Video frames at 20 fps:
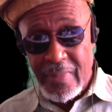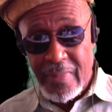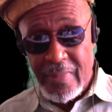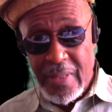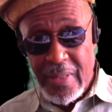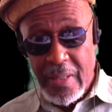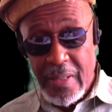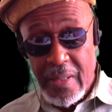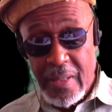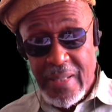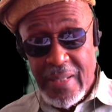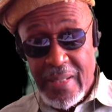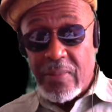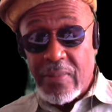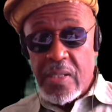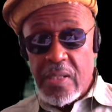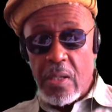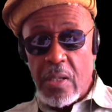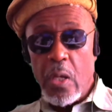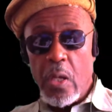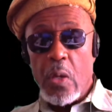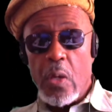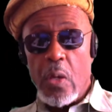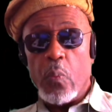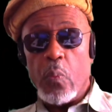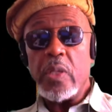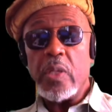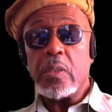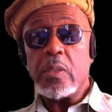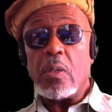That's what you we
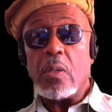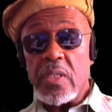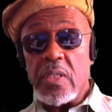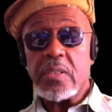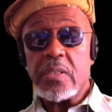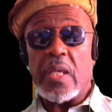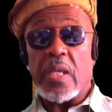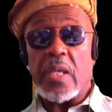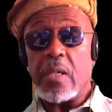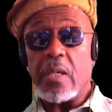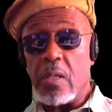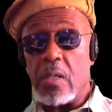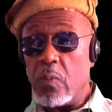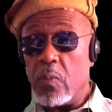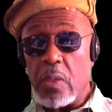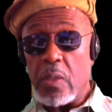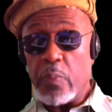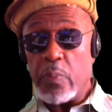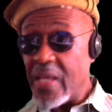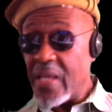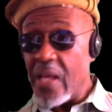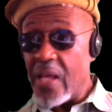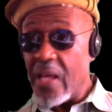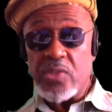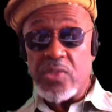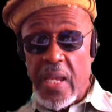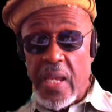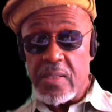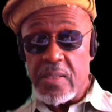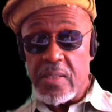know this ain't going to work. We got to change
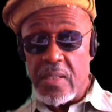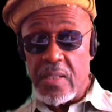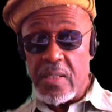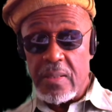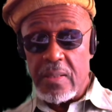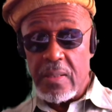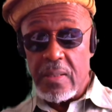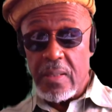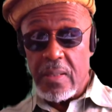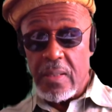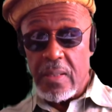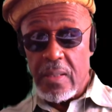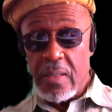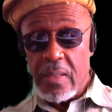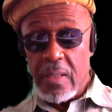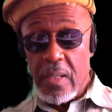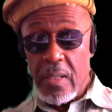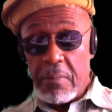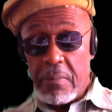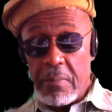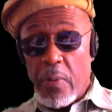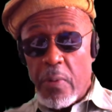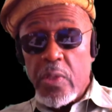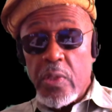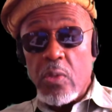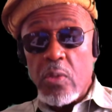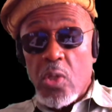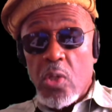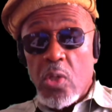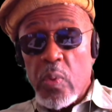it. But we don't know
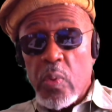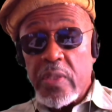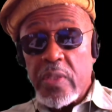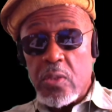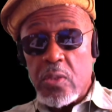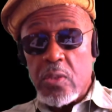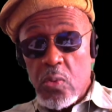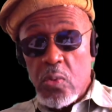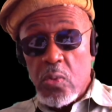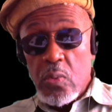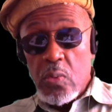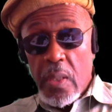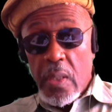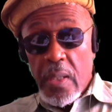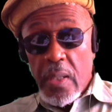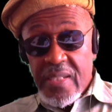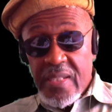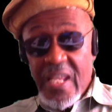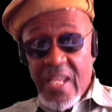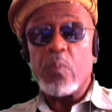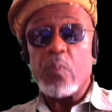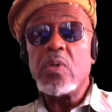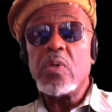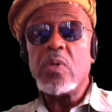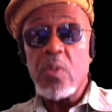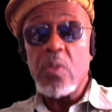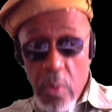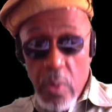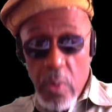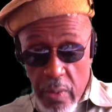what to do that will
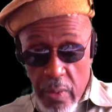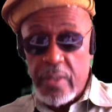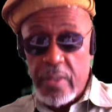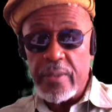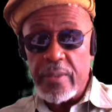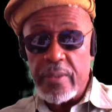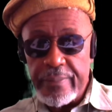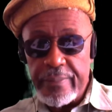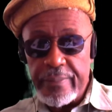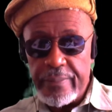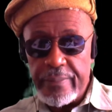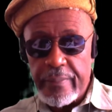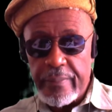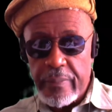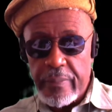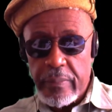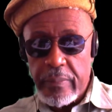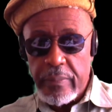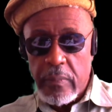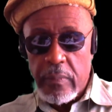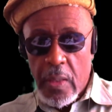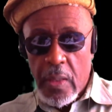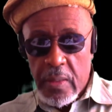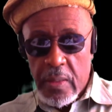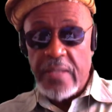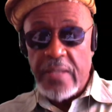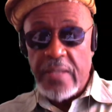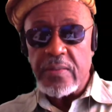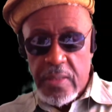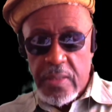work. That's what
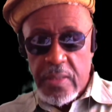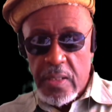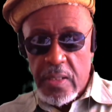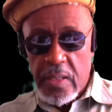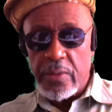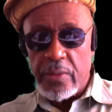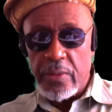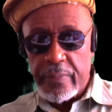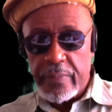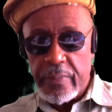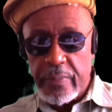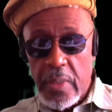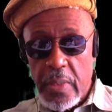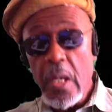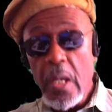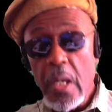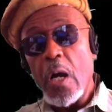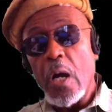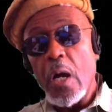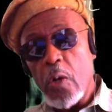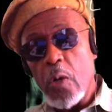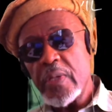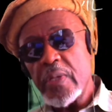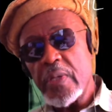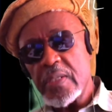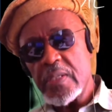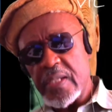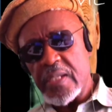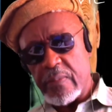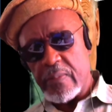they're telling you. Hope you understand,
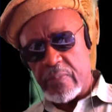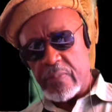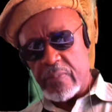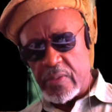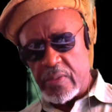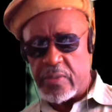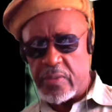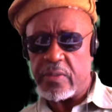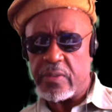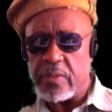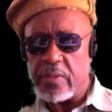brothers and sisters.